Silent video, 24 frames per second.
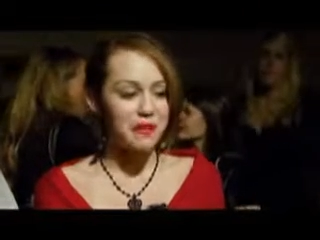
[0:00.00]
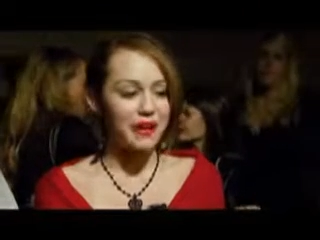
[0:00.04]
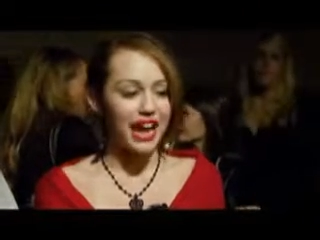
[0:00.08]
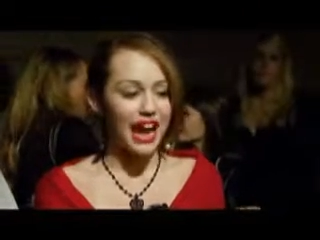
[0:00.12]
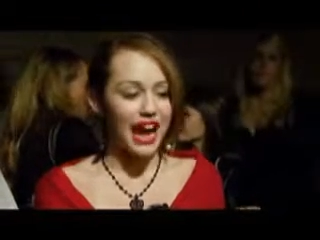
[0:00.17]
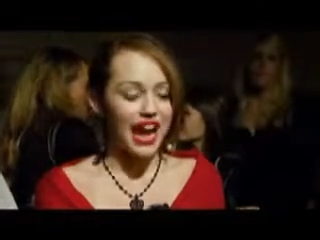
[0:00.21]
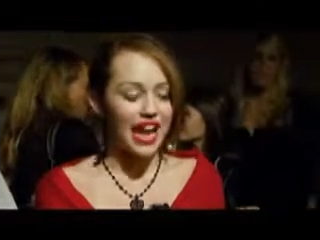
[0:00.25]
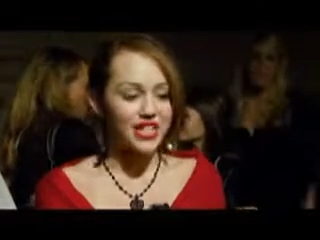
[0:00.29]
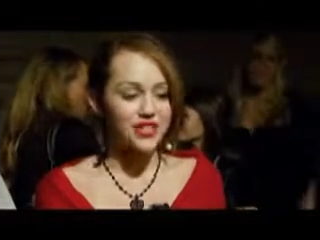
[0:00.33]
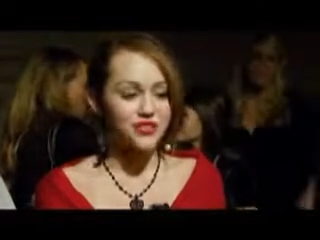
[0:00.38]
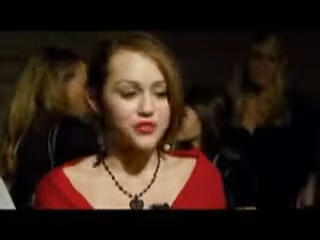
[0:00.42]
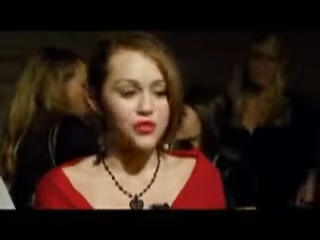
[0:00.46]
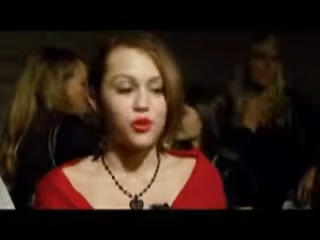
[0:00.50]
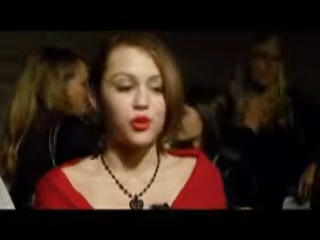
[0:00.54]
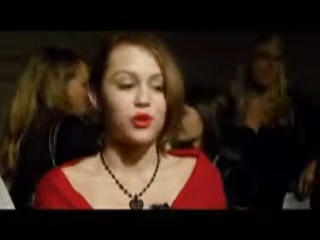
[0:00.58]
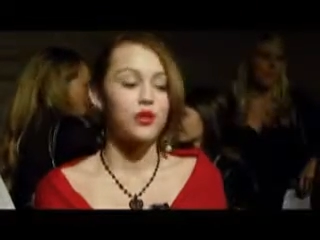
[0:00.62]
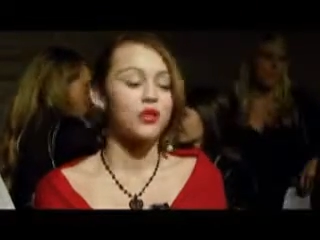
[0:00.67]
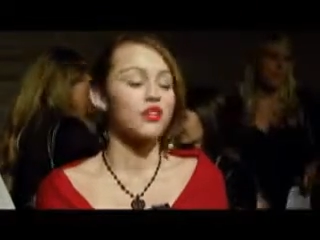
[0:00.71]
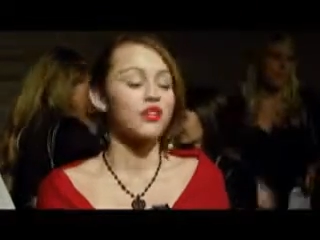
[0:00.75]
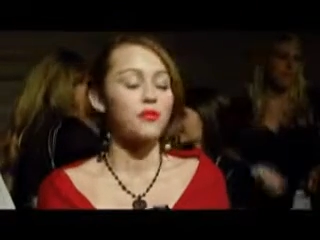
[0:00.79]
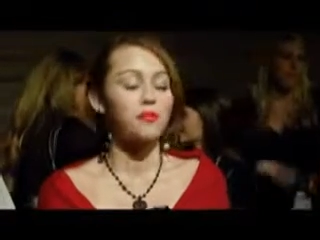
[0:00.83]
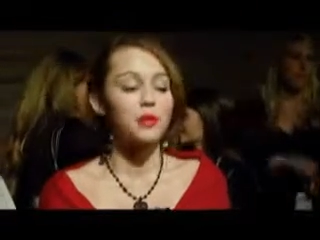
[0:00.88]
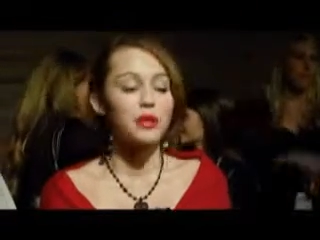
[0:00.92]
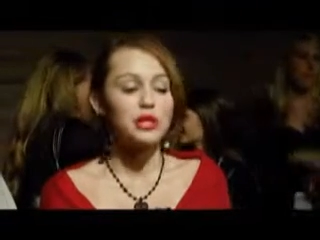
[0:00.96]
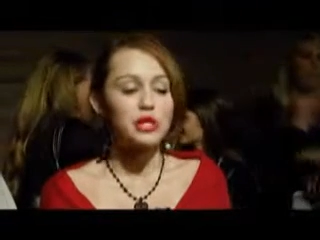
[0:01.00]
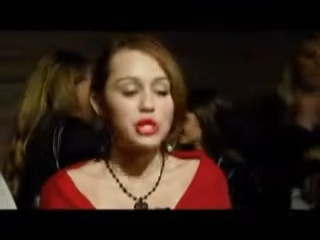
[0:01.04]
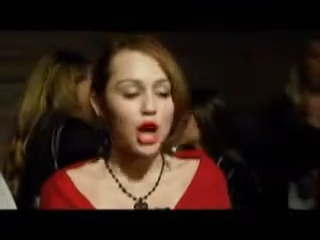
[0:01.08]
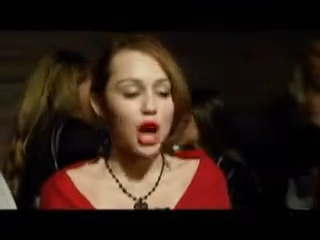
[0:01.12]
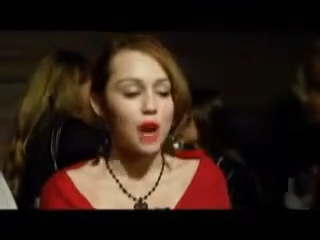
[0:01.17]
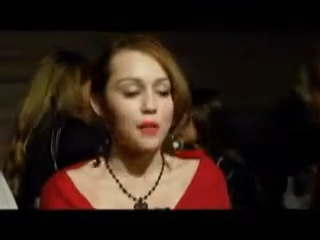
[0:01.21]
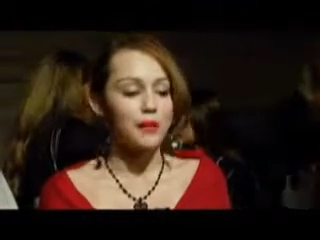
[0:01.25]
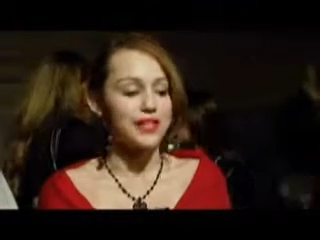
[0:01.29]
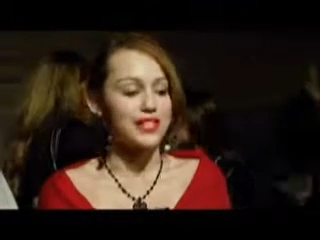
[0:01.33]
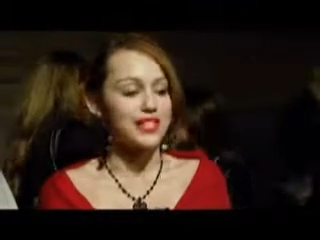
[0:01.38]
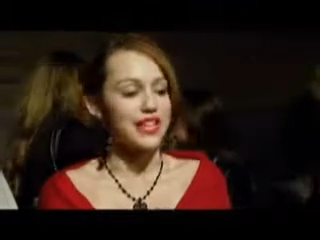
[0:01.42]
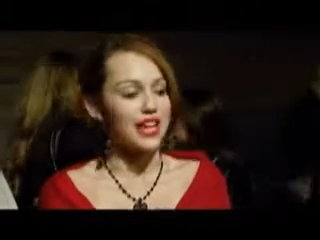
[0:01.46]
And I ask for
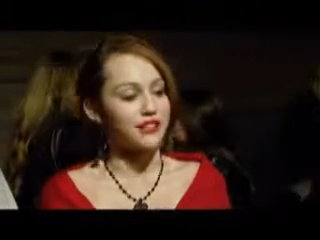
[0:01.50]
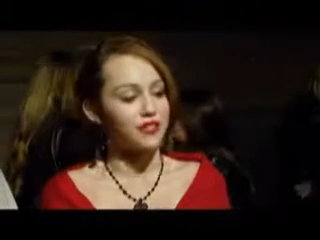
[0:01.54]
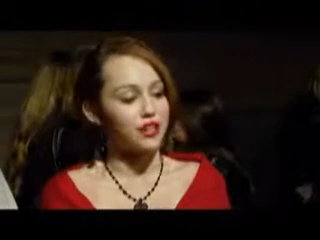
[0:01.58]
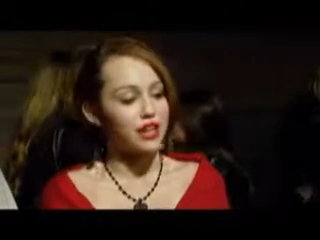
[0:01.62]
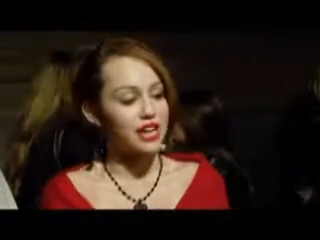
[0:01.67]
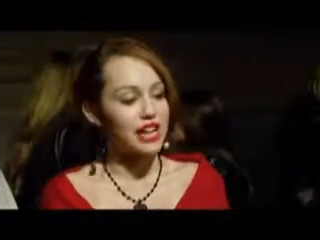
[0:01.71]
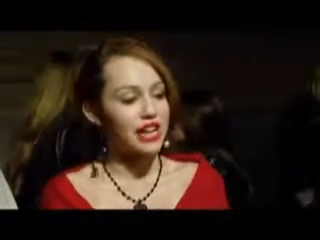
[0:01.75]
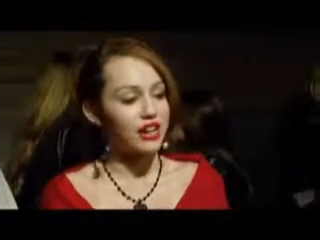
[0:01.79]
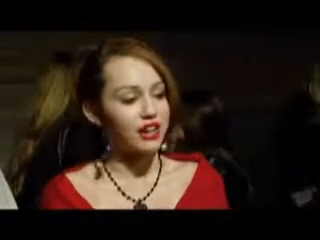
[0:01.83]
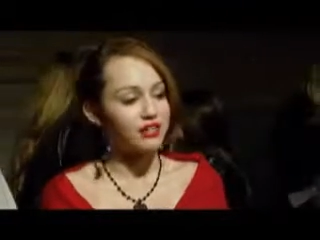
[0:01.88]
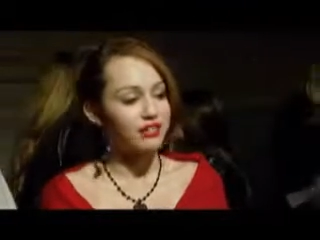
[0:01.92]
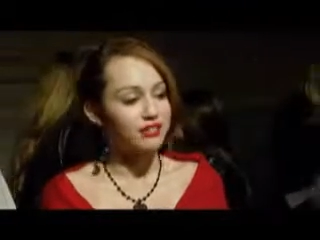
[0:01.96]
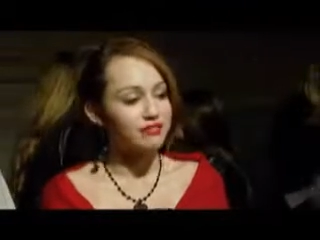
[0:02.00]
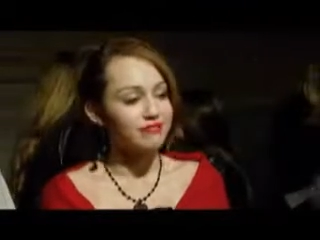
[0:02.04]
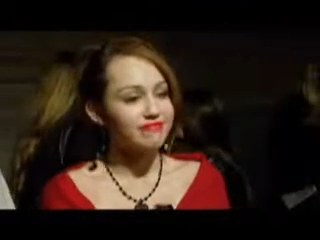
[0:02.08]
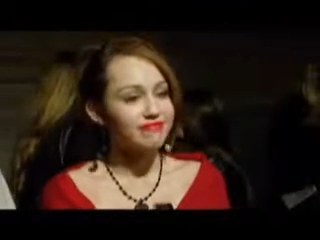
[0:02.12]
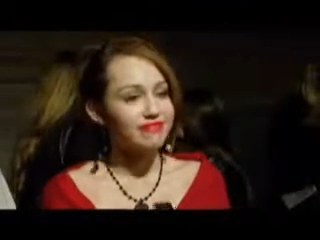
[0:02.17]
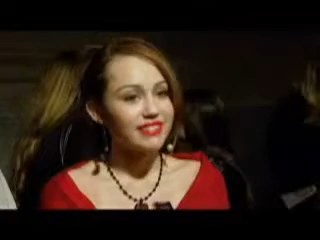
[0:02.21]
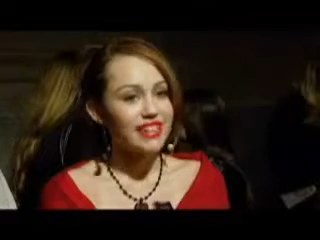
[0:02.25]
pajamas every year.